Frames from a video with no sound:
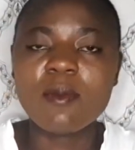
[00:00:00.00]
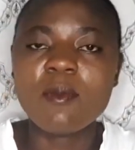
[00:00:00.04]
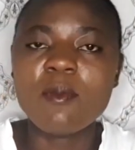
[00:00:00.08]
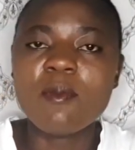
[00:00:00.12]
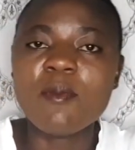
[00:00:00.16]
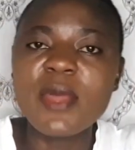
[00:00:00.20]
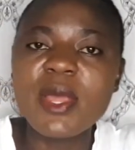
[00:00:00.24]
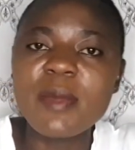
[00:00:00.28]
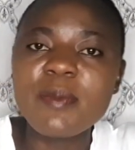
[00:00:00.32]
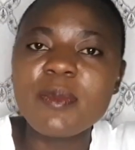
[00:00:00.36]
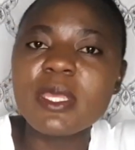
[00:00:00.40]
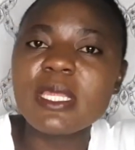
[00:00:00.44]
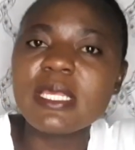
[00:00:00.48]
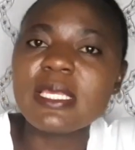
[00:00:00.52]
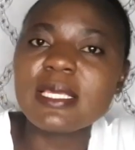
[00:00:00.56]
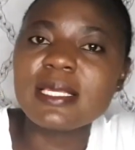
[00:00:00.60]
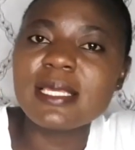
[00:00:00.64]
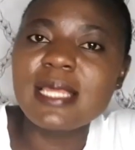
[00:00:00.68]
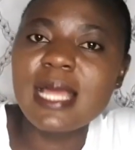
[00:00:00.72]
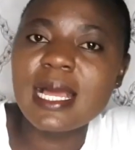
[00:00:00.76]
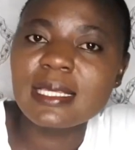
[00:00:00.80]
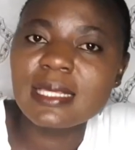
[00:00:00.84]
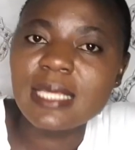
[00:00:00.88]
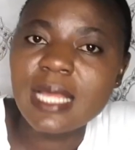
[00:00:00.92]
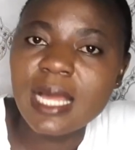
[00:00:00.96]
Maybe the
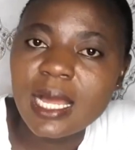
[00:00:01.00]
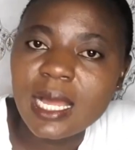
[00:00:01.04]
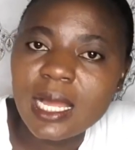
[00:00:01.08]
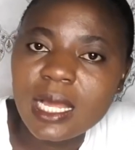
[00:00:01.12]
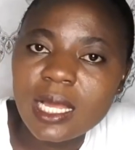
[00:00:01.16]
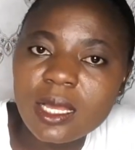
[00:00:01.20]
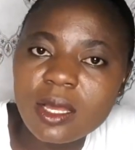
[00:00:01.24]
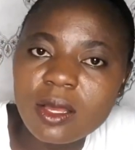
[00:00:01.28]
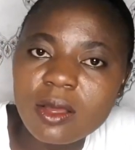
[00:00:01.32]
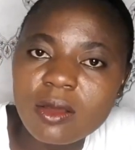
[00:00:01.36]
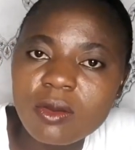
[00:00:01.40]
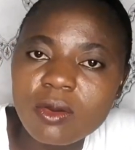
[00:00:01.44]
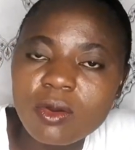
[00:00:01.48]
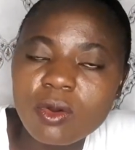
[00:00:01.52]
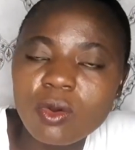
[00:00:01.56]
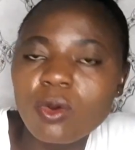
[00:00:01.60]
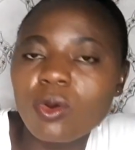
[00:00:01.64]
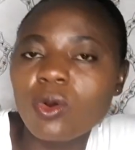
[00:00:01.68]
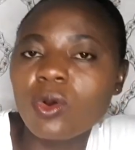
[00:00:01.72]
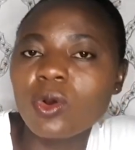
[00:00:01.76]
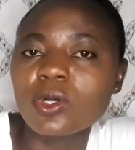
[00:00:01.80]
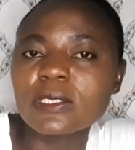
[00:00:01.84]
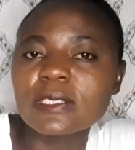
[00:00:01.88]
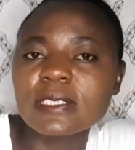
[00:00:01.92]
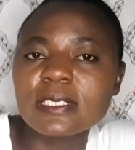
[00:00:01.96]
data
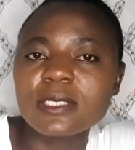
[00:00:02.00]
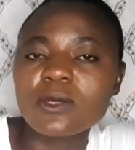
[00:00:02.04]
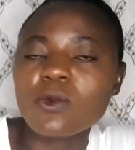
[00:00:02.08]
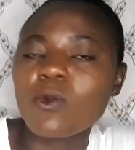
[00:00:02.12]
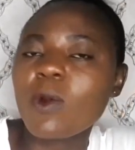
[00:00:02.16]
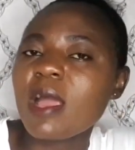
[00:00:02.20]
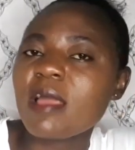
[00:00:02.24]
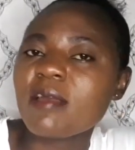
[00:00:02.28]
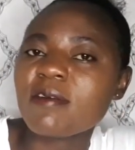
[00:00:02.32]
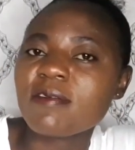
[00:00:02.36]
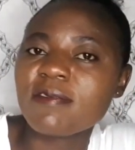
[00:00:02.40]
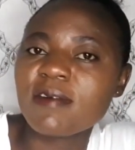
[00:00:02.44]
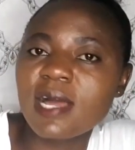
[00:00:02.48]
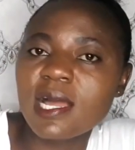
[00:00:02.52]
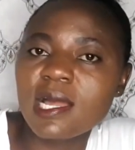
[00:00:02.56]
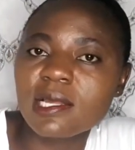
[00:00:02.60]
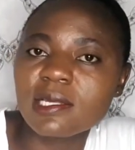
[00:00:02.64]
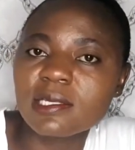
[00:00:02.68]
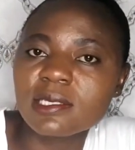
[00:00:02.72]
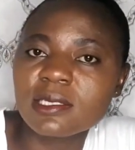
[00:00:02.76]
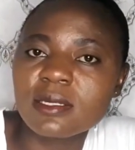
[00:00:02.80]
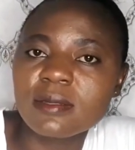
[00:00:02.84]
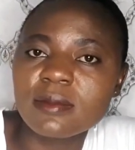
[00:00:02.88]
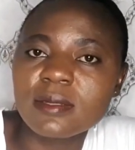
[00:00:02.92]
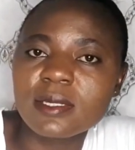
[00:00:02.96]
or the Wi-Fi
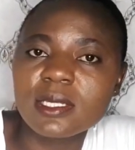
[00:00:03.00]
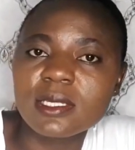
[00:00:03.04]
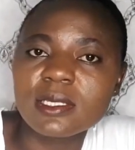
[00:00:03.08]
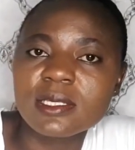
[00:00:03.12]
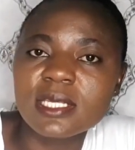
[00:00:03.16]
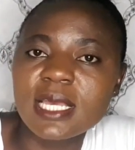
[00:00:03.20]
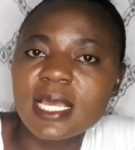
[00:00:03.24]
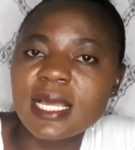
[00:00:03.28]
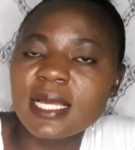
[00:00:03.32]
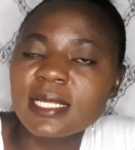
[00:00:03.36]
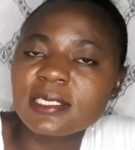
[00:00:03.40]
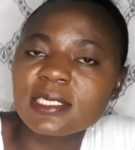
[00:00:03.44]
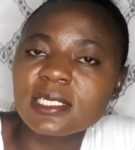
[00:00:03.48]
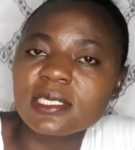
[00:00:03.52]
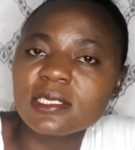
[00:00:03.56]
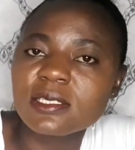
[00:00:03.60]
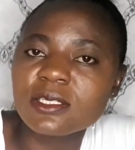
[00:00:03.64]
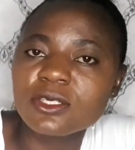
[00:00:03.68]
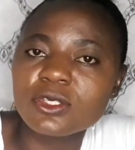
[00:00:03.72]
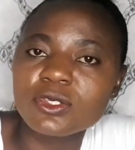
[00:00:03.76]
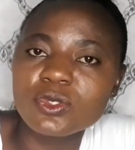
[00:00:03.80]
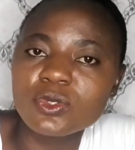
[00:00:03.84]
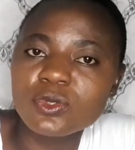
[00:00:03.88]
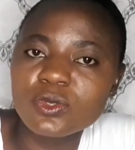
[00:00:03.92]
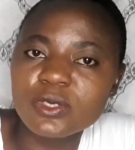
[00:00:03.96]
the agent
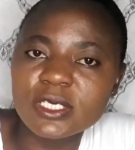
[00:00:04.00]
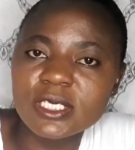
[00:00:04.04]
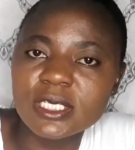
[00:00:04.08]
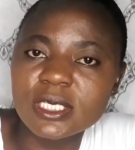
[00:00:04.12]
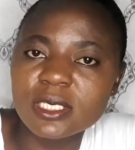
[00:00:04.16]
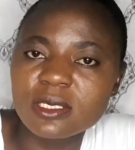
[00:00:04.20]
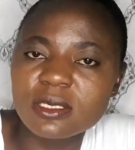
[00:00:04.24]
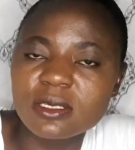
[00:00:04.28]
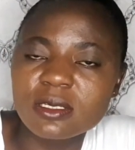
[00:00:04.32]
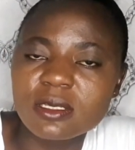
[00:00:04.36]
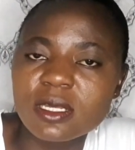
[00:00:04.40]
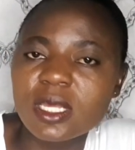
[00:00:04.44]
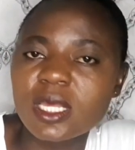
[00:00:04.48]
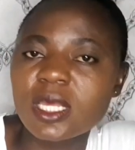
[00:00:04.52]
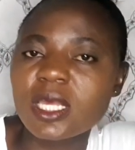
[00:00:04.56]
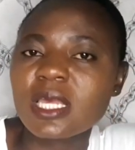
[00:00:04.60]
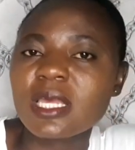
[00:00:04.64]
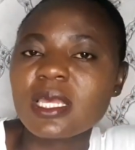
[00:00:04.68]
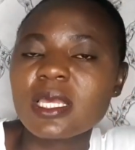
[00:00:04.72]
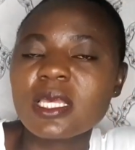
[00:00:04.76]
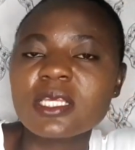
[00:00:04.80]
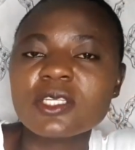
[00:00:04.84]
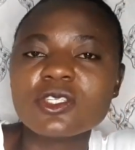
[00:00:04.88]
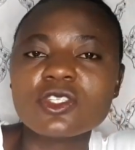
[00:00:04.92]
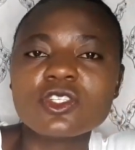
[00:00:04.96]
is using
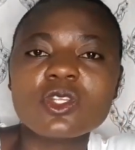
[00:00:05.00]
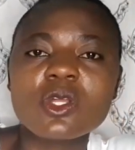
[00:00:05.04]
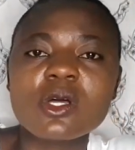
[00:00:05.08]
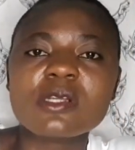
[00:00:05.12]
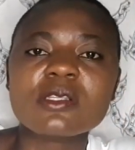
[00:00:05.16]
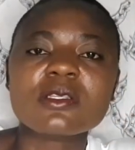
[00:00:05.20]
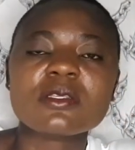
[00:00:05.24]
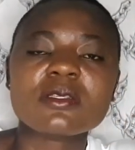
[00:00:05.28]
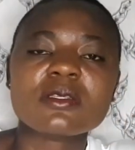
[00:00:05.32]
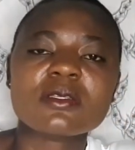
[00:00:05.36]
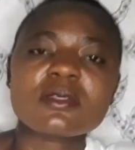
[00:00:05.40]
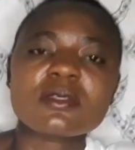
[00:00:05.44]
is not